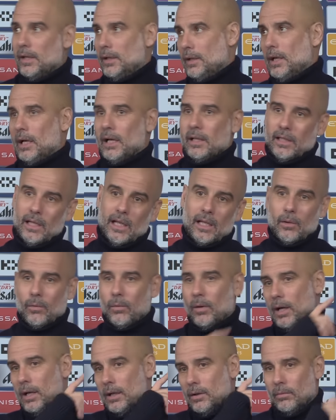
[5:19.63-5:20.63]
that, the other
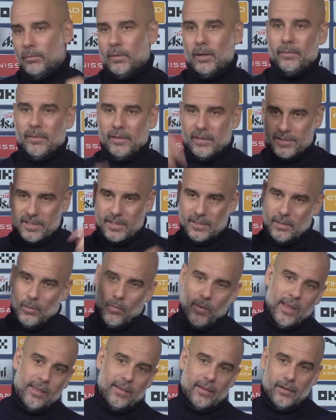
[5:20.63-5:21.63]
one, or maybe the
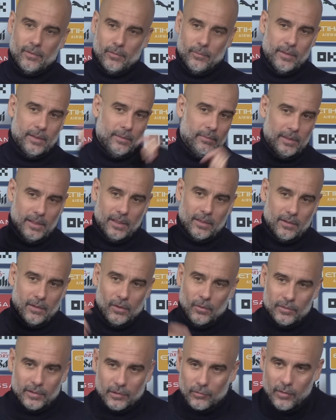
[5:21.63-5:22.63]
weather, or maybe, I don't
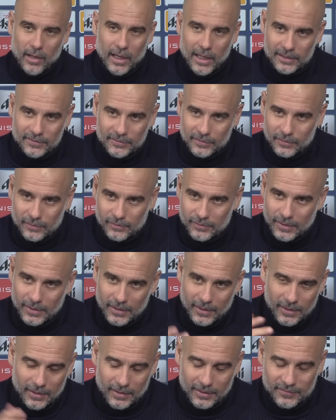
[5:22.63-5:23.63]
know, the grass, or
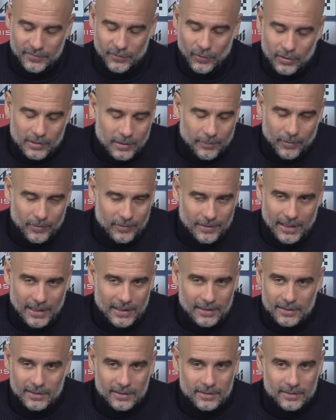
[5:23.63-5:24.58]
it's not about that.